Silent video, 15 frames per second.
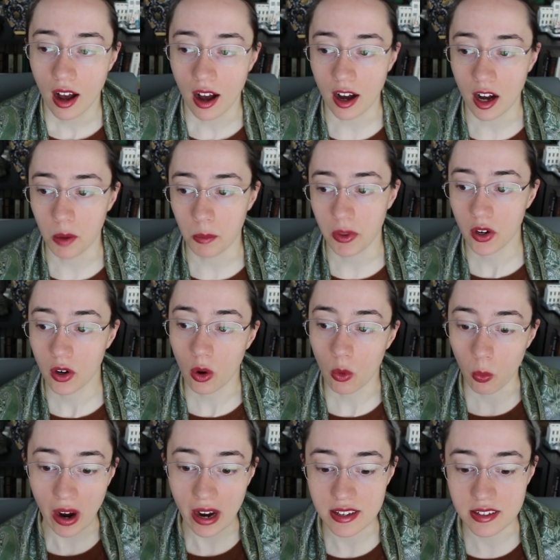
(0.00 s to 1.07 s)
Um, there are
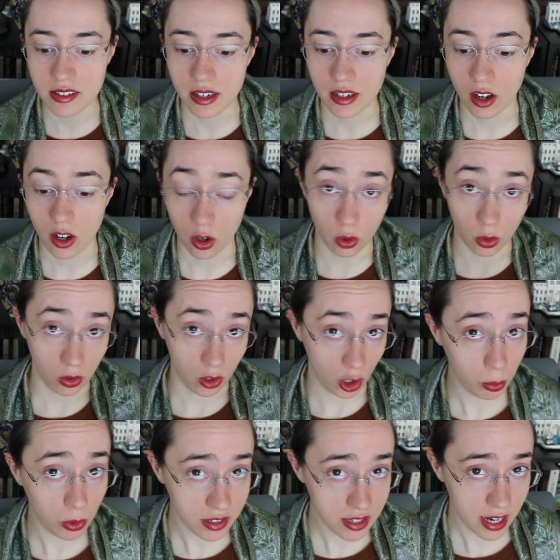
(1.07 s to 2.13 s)
rising
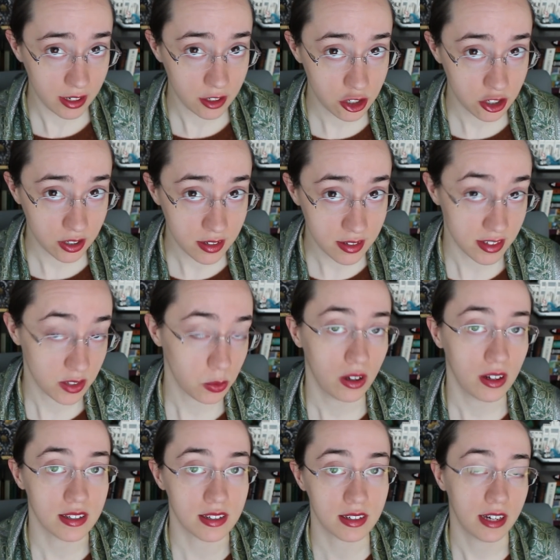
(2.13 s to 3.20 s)
global tensions as
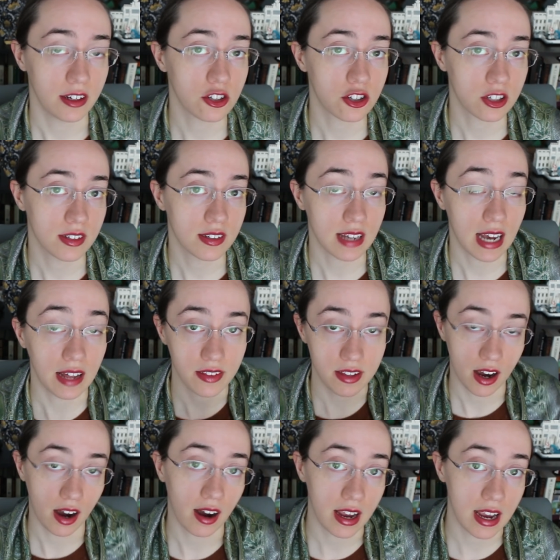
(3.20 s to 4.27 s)
well as tensions at
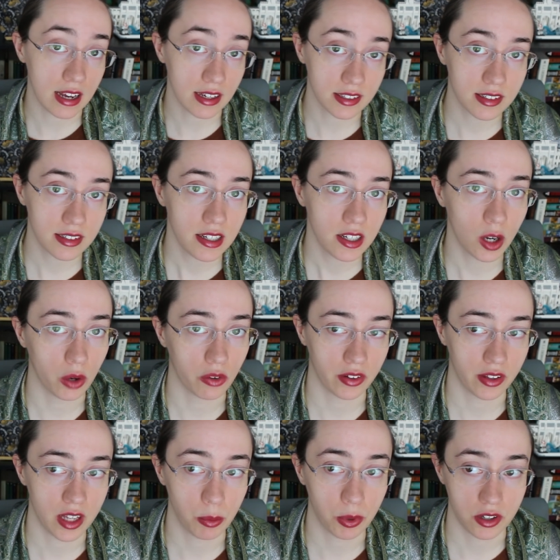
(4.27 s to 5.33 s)
the IAC
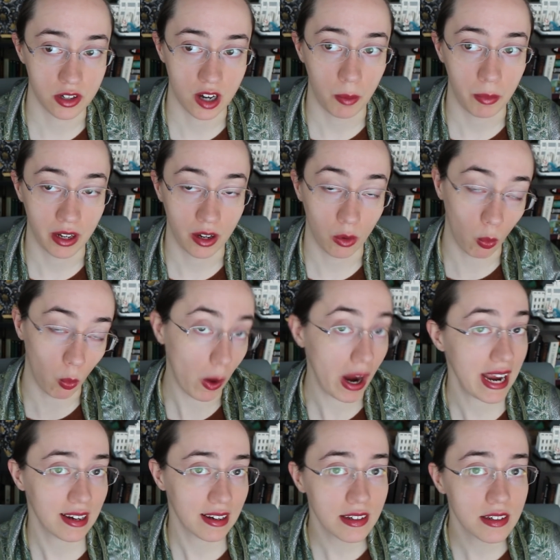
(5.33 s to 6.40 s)
over the predominant
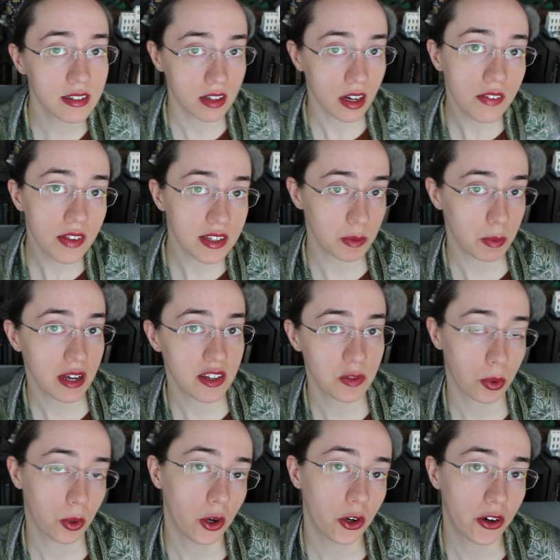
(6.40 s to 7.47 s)
whiteness of the space
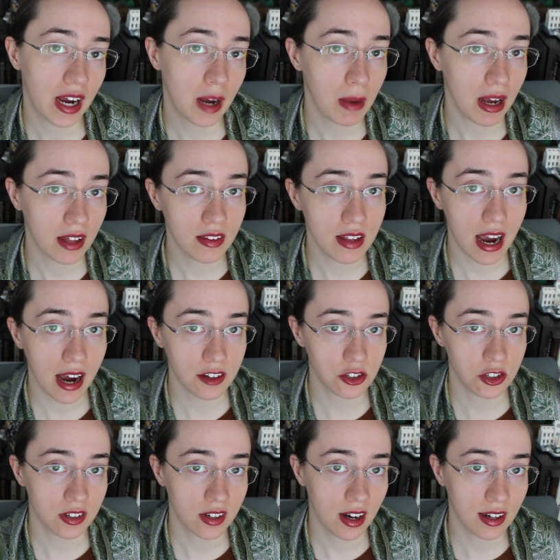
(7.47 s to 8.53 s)
program and the
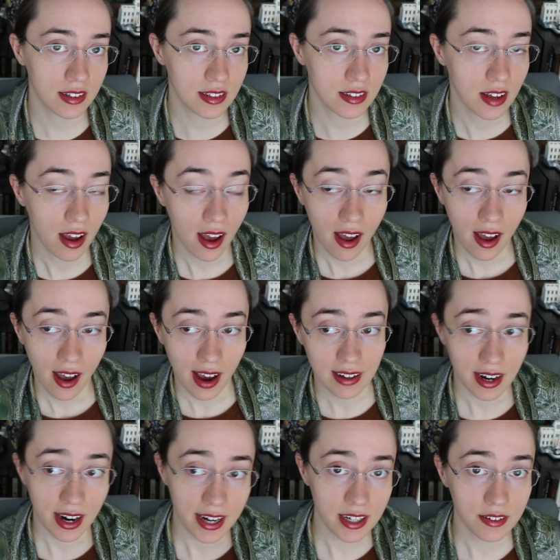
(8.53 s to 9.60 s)
astronauts,
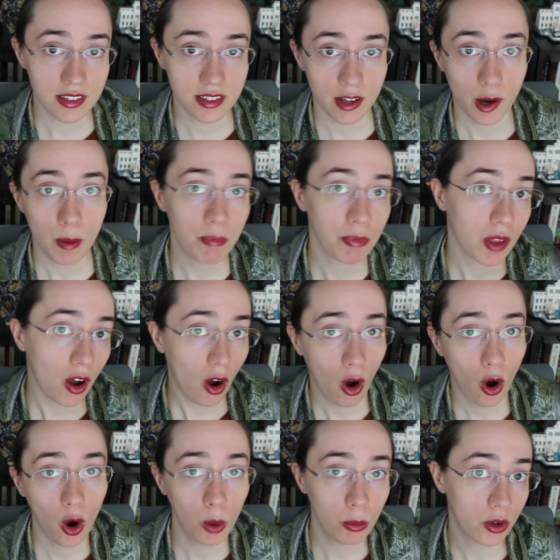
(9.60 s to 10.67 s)
and kind of some
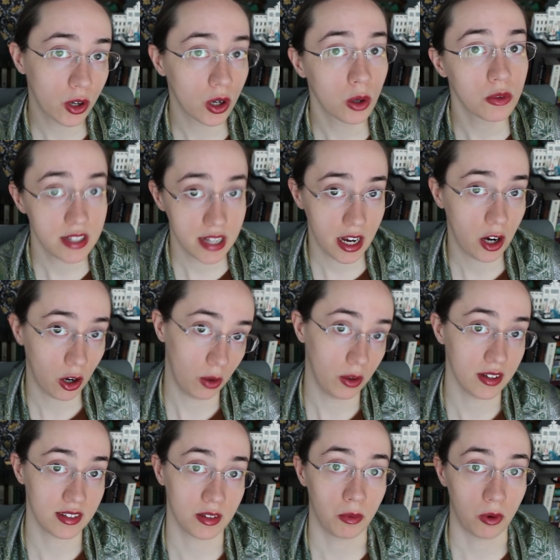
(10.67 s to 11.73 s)
homegrown
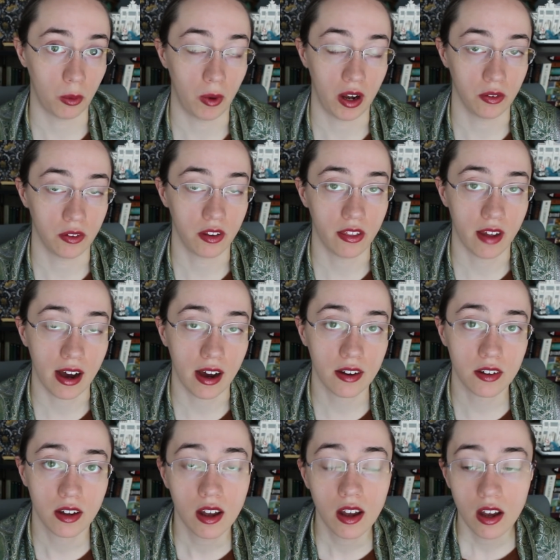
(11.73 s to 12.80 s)
terrorism around that.